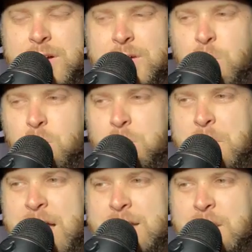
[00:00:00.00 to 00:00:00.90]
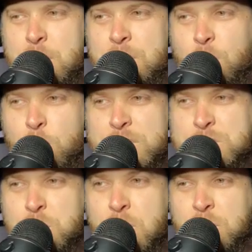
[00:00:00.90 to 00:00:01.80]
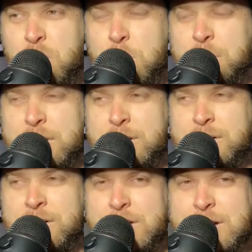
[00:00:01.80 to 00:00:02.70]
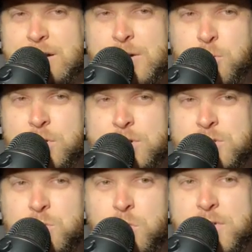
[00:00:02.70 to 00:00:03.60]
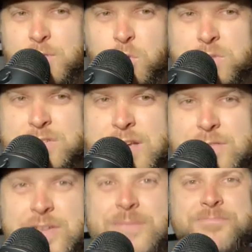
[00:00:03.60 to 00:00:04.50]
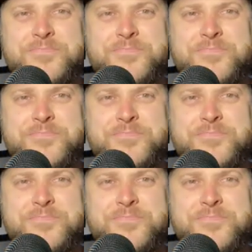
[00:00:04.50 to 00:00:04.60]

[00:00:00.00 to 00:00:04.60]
quarterback, number 42 overall player, according to 24/7,